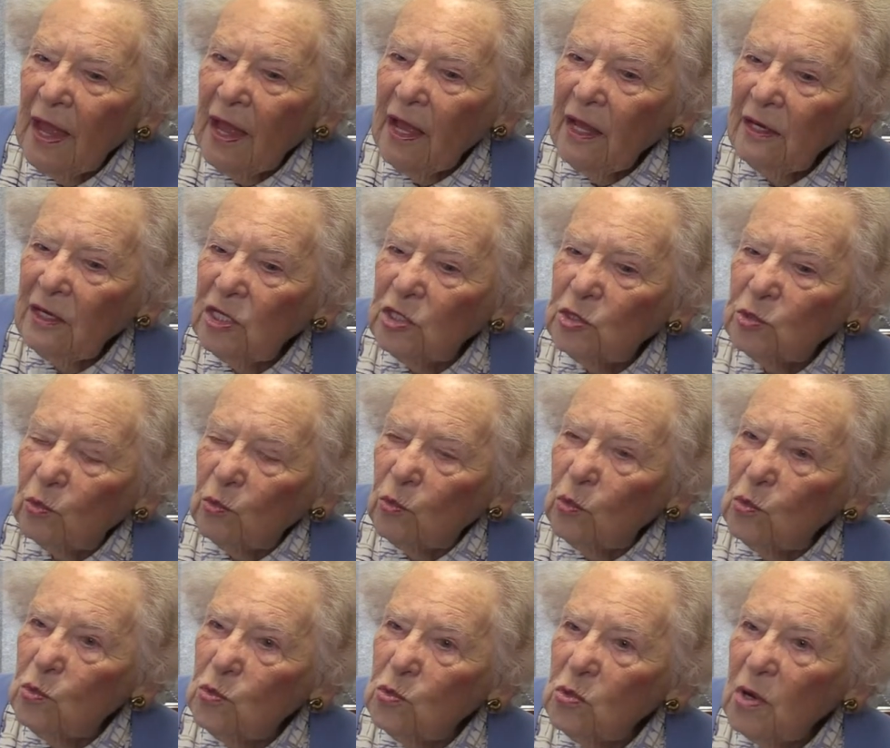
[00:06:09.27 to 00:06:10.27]
And it's
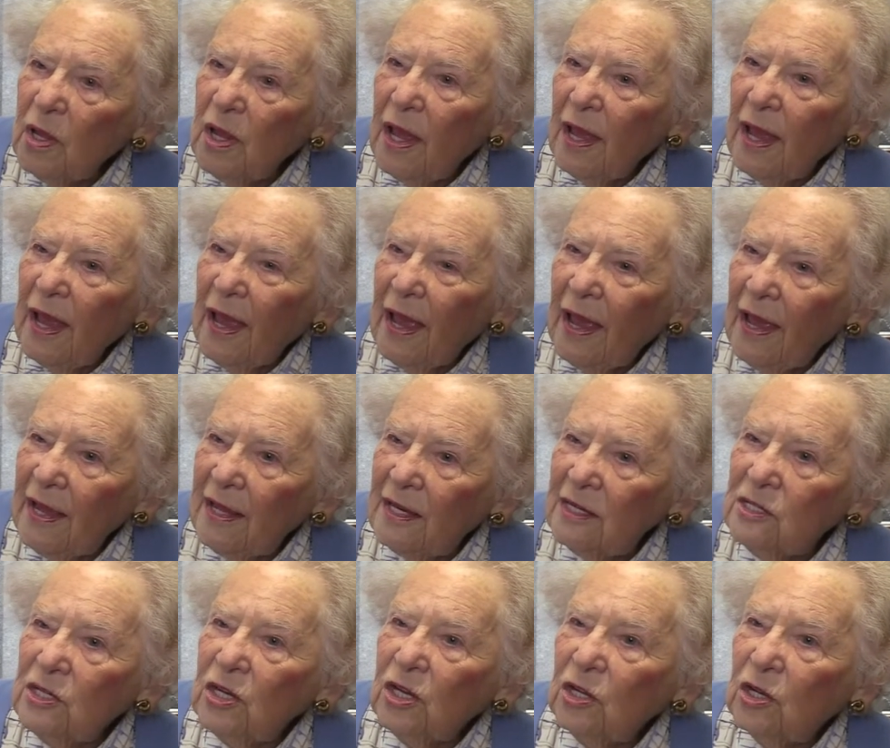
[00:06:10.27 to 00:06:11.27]
all
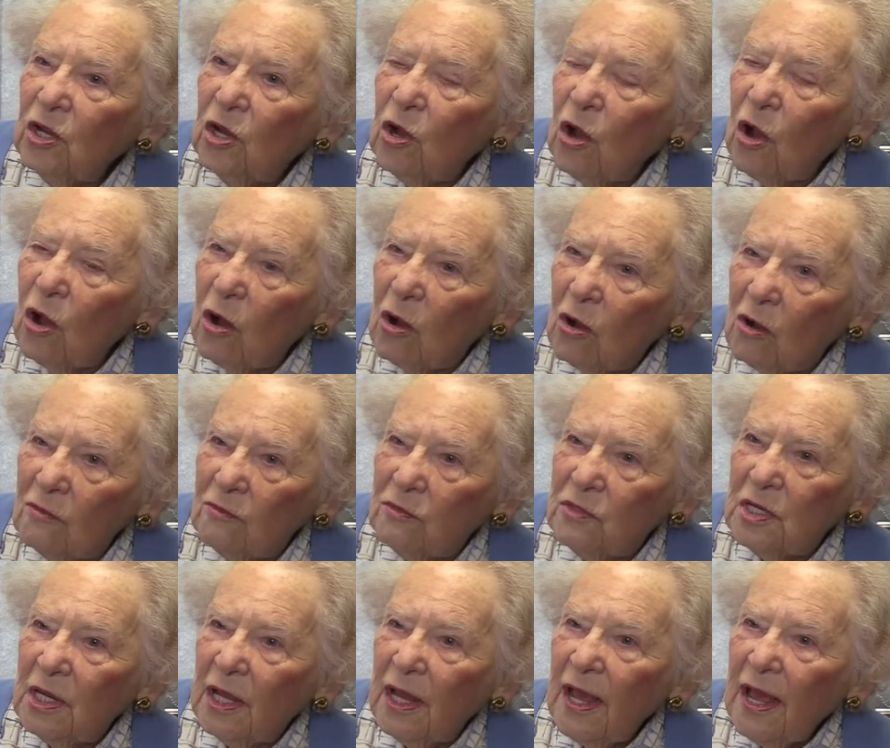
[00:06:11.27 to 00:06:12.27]

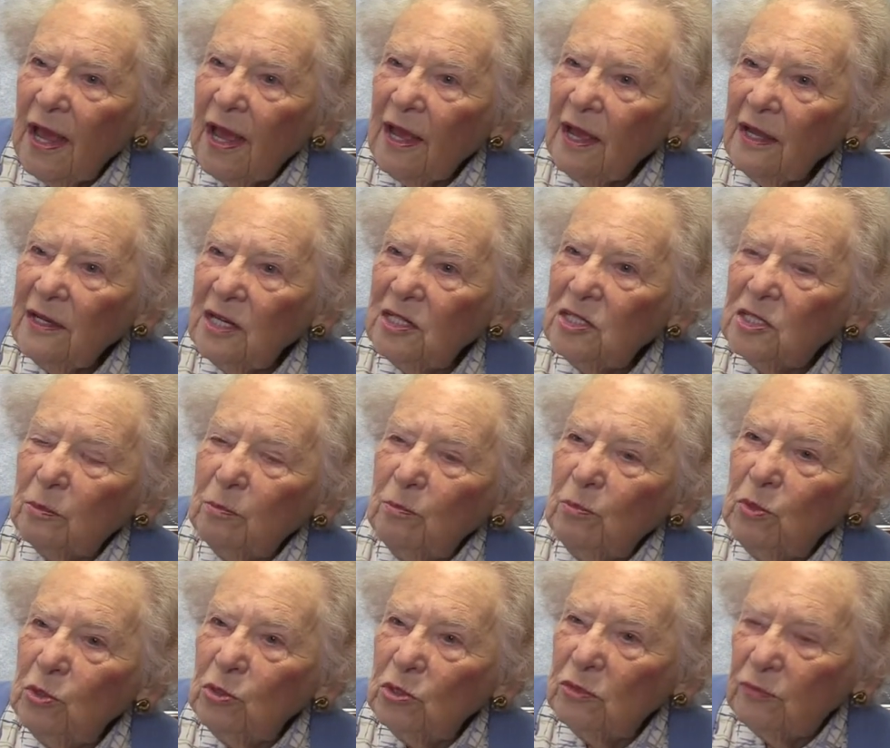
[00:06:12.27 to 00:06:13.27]
hand-carved, and it's a
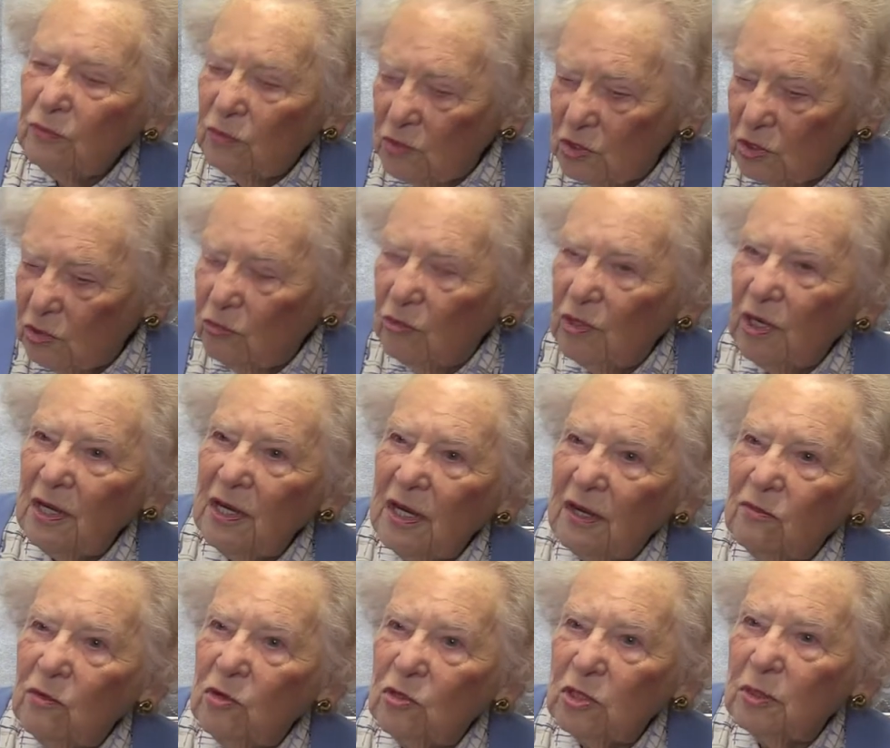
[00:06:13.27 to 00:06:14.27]
beautiful screen.
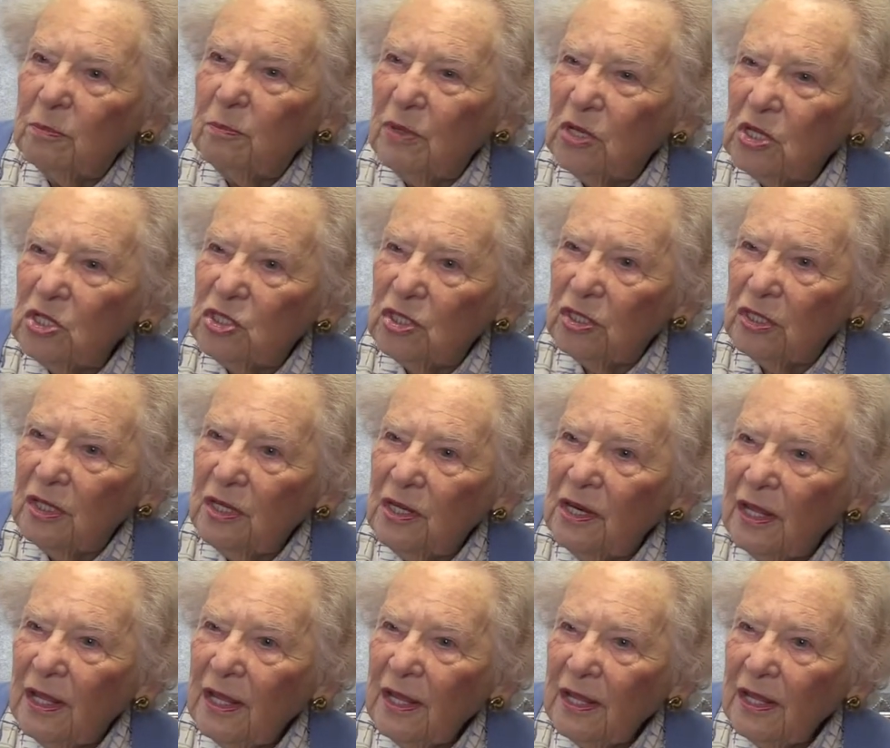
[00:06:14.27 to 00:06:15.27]
I've got a picture
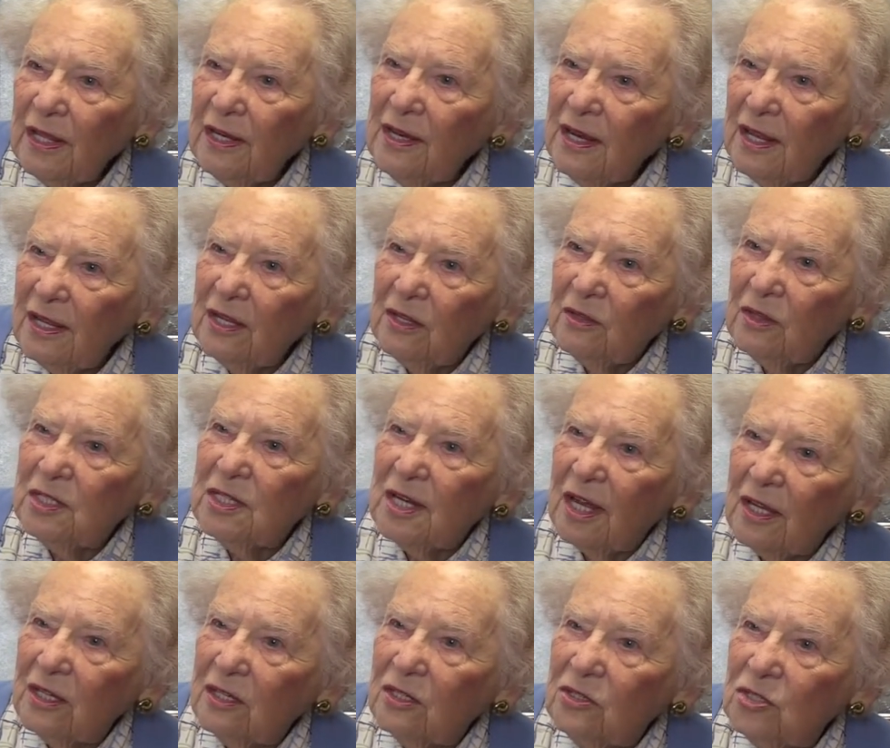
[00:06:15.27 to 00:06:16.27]
in here that
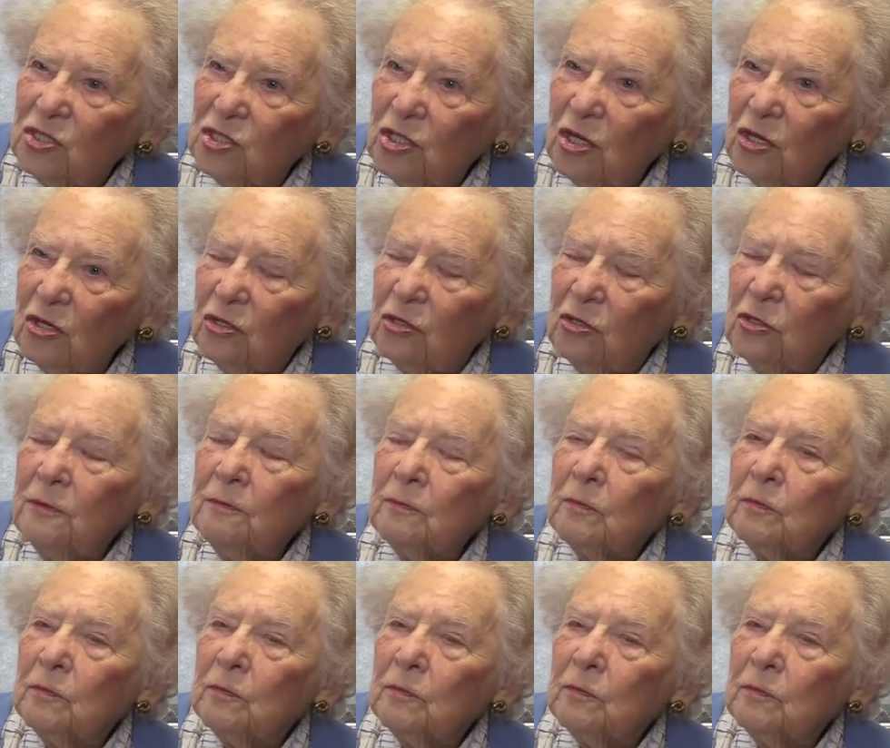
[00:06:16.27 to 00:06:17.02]
I can show you.